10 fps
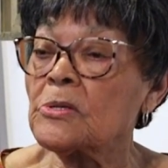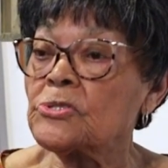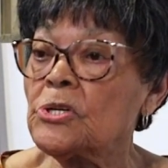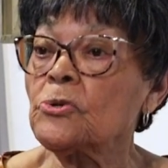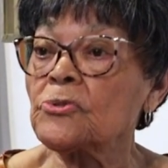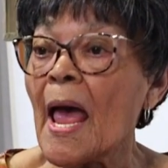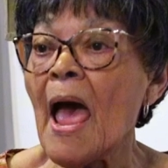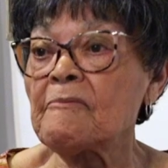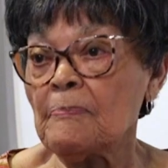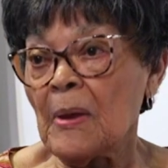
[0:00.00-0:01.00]
children
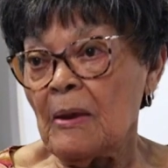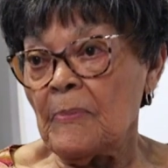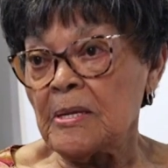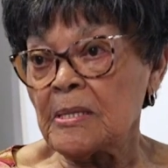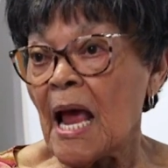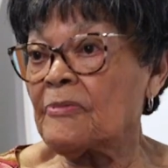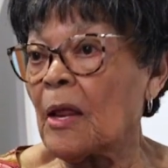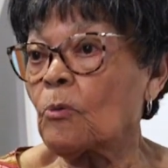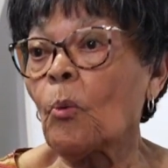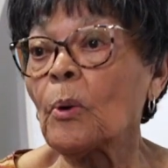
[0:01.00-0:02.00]
having babies and
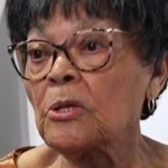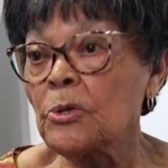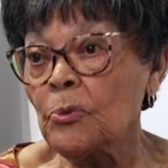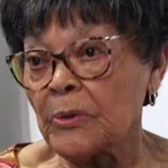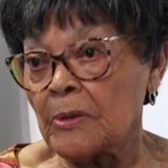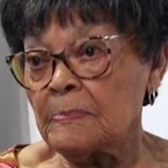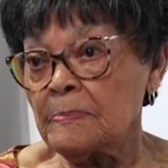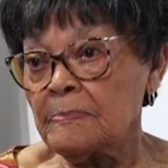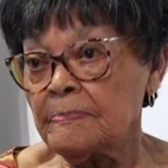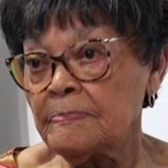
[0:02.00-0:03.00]
they don't know what to do with them.
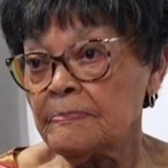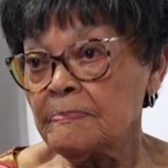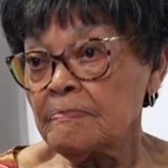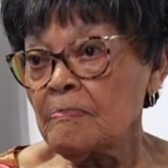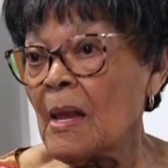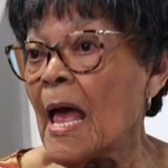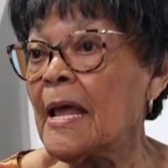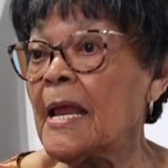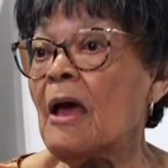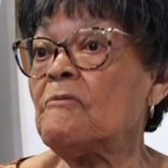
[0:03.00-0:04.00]

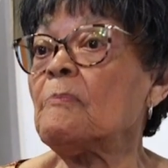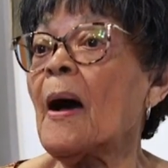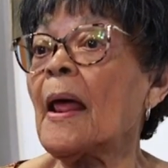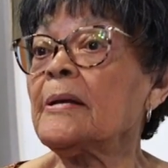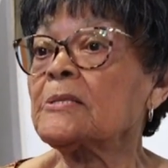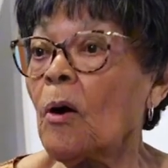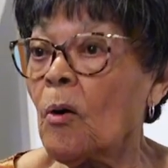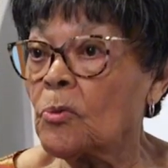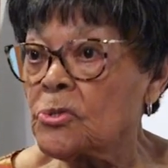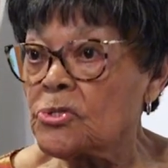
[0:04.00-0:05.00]
And everybody is
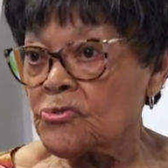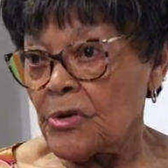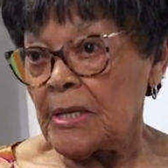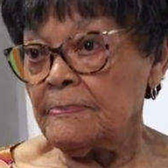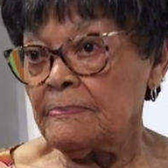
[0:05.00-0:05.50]
on the street.